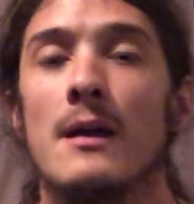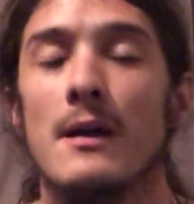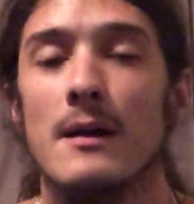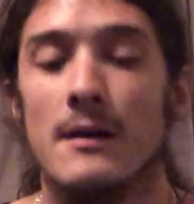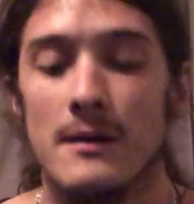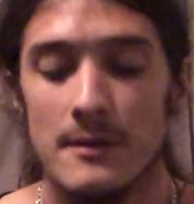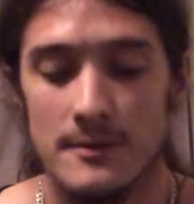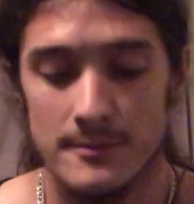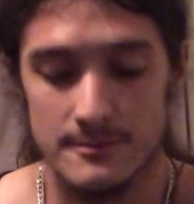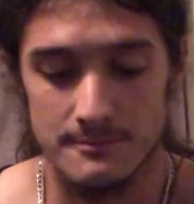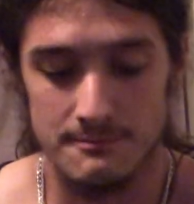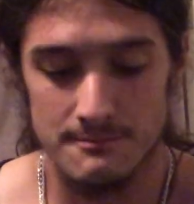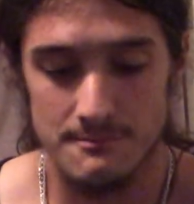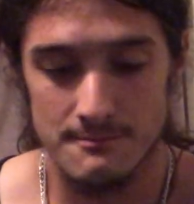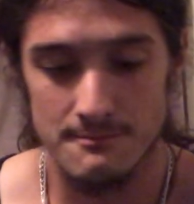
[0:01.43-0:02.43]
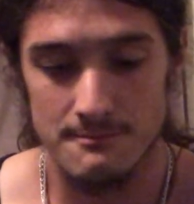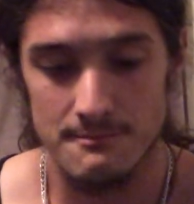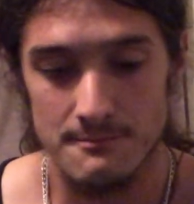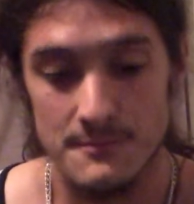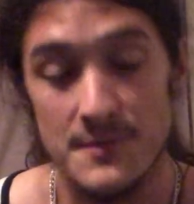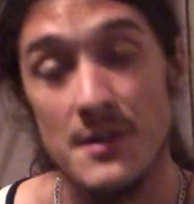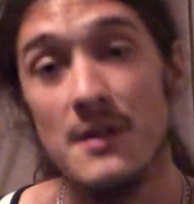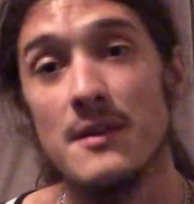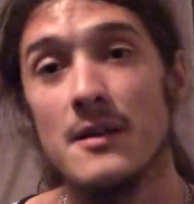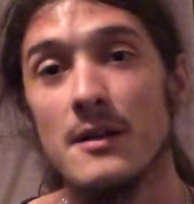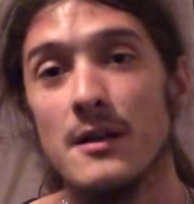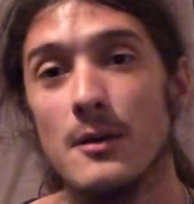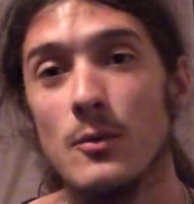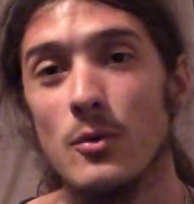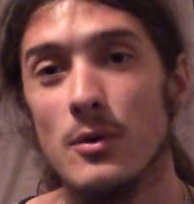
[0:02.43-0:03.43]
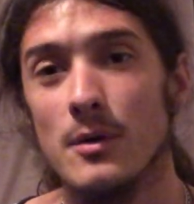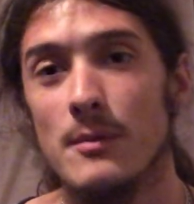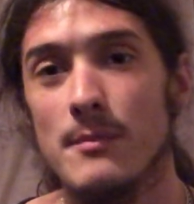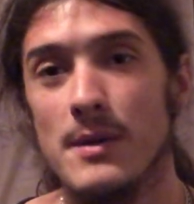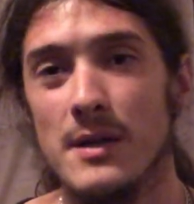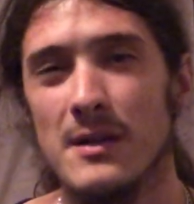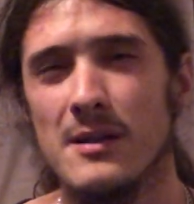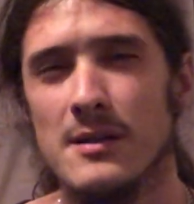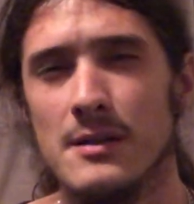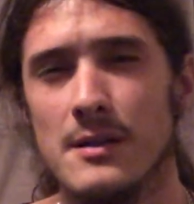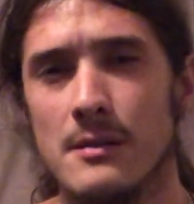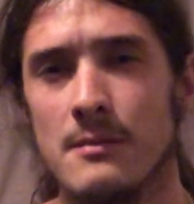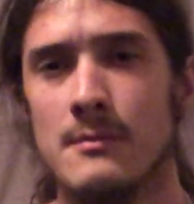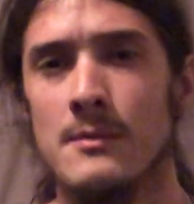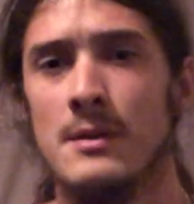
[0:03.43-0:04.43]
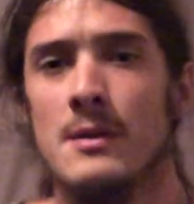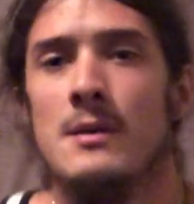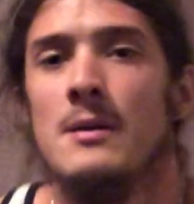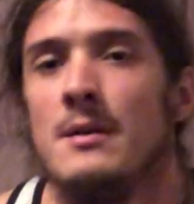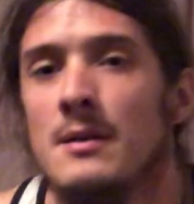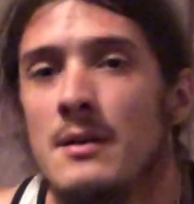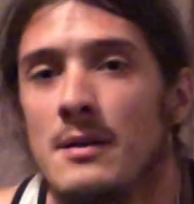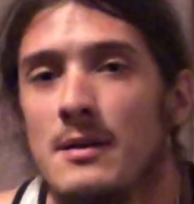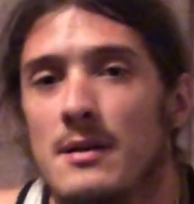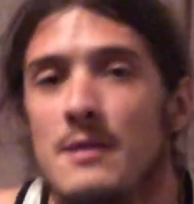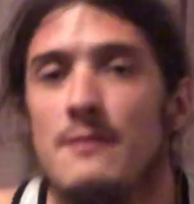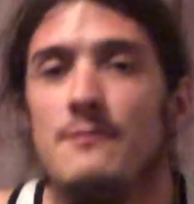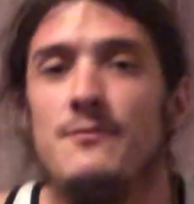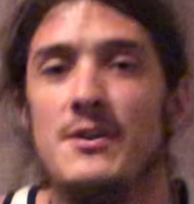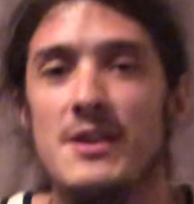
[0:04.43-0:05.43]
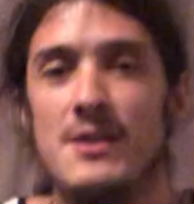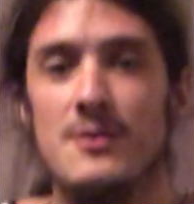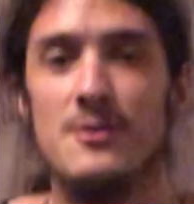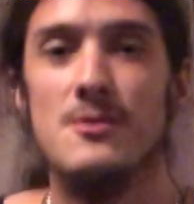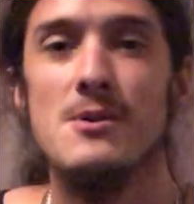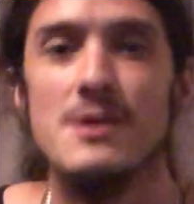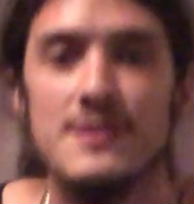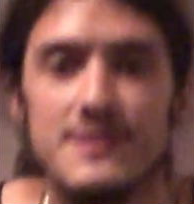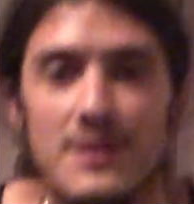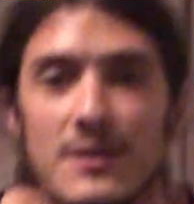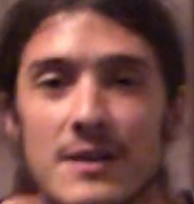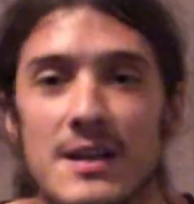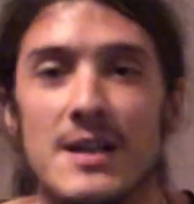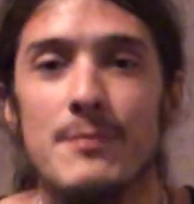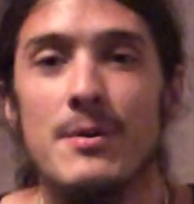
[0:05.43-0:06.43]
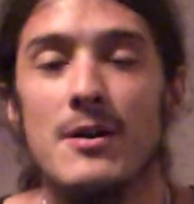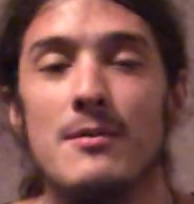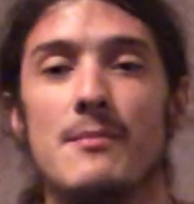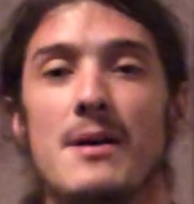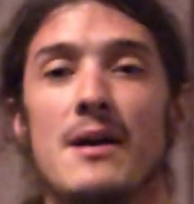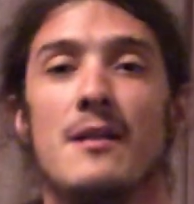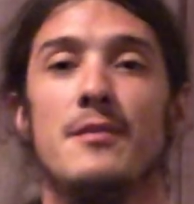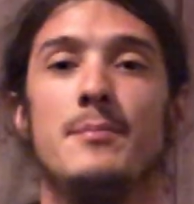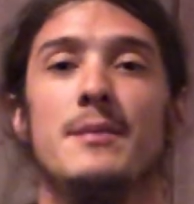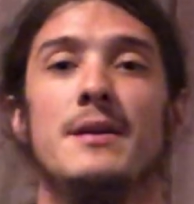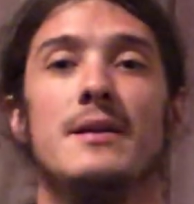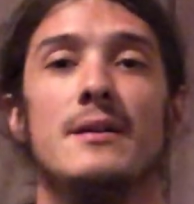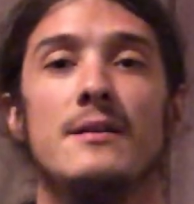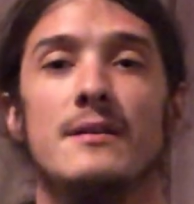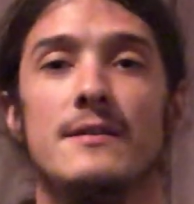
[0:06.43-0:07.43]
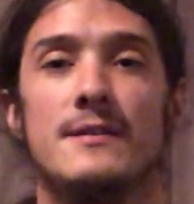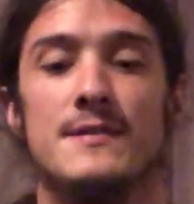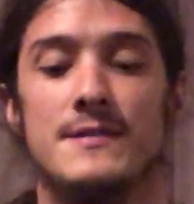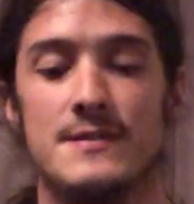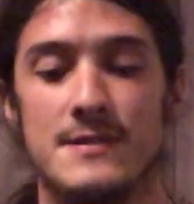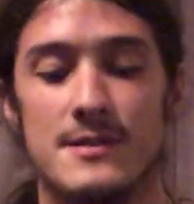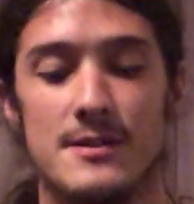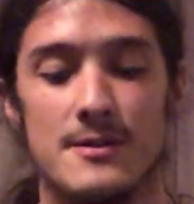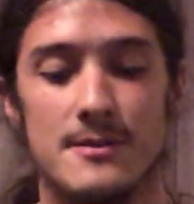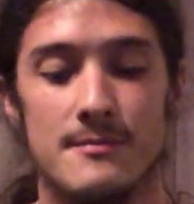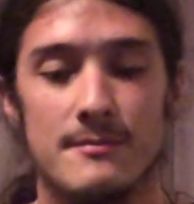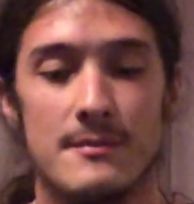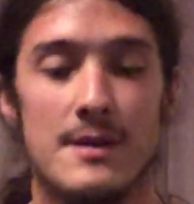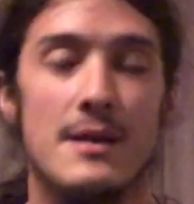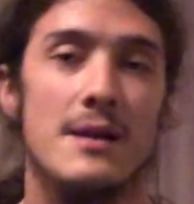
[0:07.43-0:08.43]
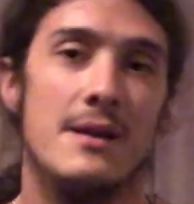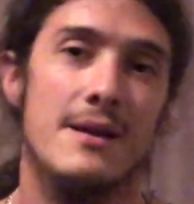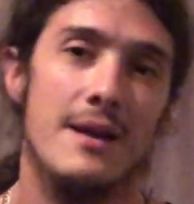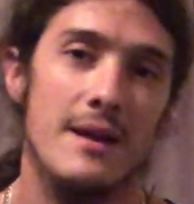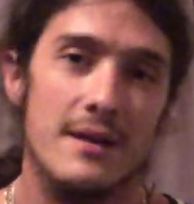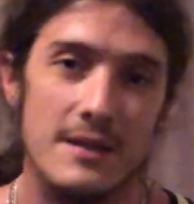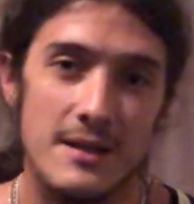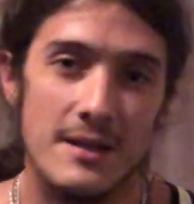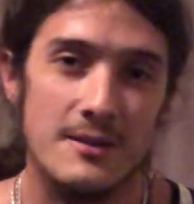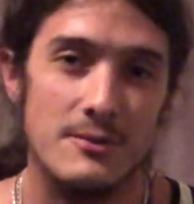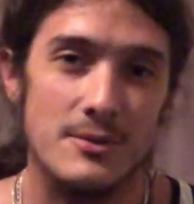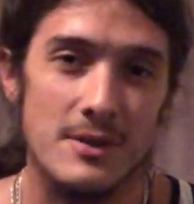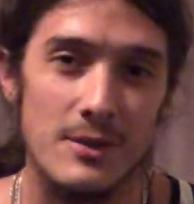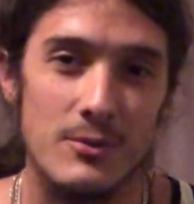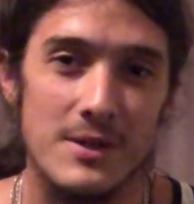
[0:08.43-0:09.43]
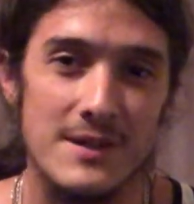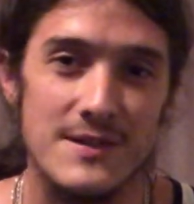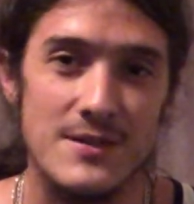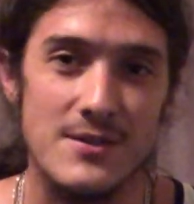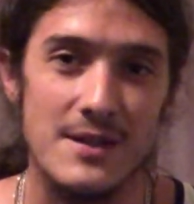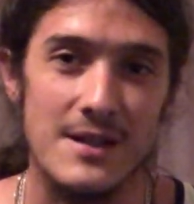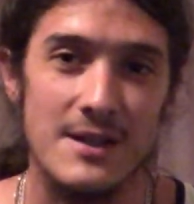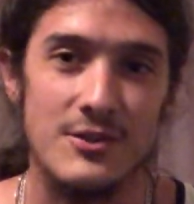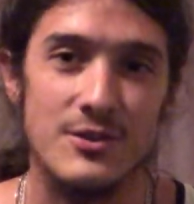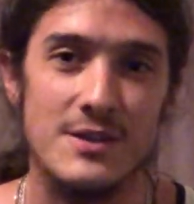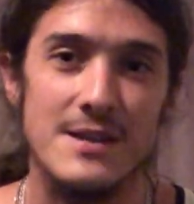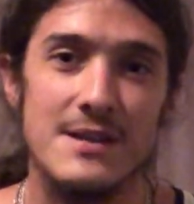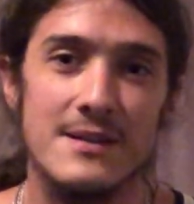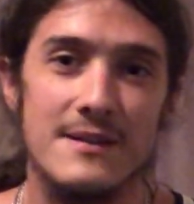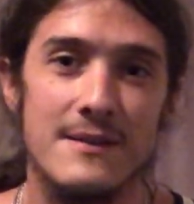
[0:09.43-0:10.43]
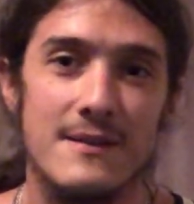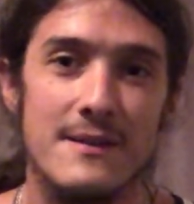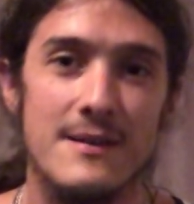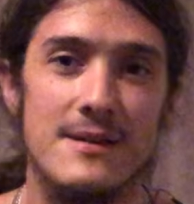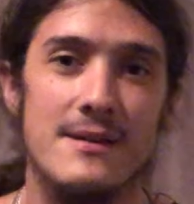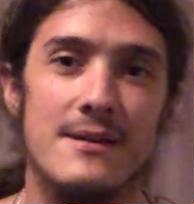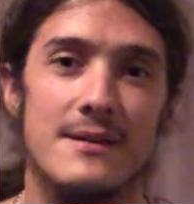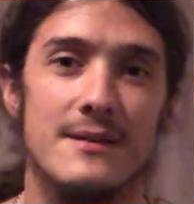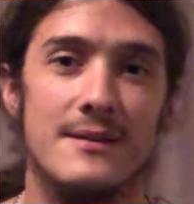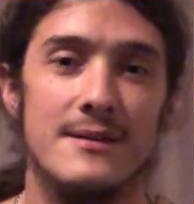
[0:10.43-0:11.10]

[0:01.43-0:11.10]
Um, so I thought I would make a video talking about math because, can't really wait till I actually get the